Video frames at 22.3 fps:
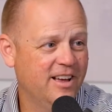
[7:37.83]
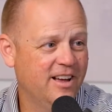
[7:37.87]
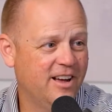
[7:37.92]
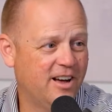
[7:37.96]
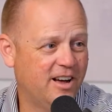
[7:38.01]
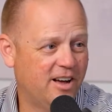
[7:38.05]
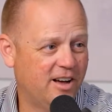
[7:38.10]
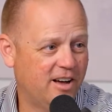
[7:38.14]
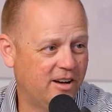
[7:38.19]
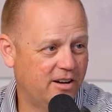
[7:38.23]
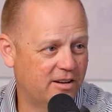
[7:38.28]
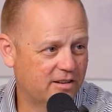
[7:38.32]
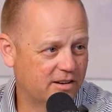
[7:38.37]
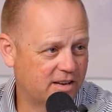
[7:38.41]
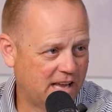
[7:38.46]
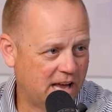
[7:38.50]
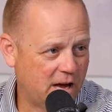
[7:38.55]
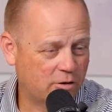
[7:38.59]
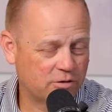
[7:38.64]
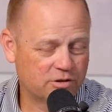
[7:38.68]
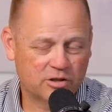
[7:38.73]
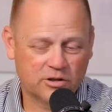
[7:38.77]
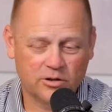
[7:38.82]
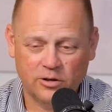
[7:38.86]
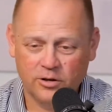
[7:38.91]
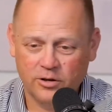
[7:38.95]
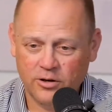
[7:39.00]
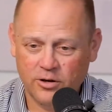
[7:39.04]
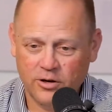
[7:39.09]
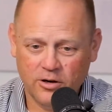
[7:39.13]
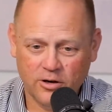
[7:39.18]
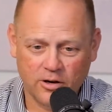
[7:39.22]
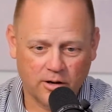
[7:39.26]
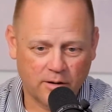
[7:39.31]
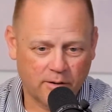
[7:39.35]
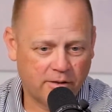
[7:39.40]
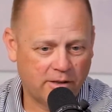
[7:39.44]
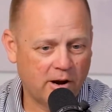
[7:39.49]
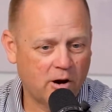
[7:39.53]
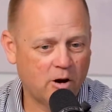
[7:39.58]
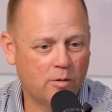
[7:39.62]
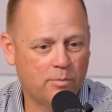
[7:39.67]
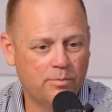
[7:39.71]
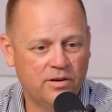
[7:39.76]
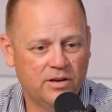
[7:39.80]
counselor, a
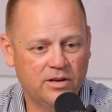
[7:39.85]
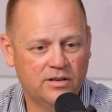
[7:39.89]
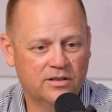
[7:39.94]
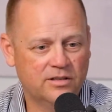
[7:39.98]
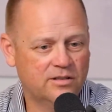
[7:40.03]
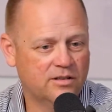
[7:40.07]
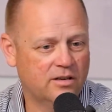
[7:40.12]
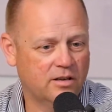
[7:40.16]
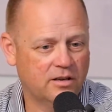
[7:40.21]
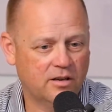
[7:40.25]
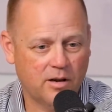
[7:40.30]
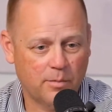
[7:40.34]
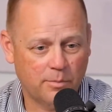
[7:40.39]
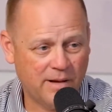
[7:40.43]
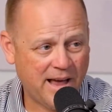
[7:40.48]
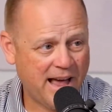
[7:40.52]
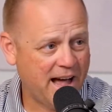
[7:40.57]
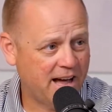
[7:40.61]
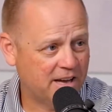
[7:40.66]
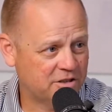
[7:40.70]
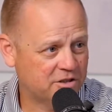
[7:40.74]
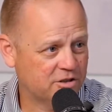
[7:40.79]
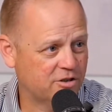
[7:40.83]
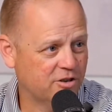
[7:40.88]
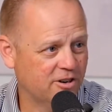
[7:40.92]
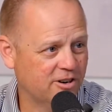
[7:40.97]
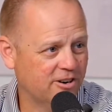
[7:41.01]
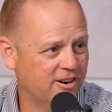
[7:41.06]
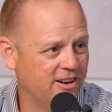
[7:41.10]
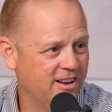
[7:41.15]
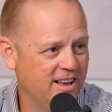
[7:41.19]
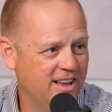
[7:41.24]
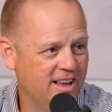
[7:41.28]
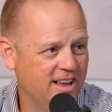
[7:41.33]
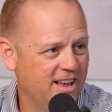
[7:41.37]
therapist, a pastor,